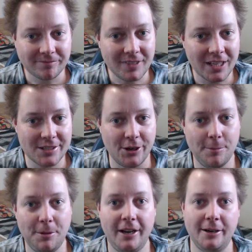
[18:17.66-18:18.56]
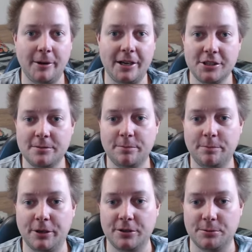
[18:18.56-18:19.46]
So, but anyway, just
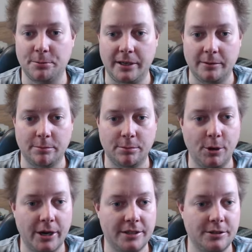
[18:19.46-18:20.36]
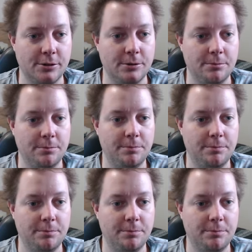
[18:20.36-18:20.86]
because we like to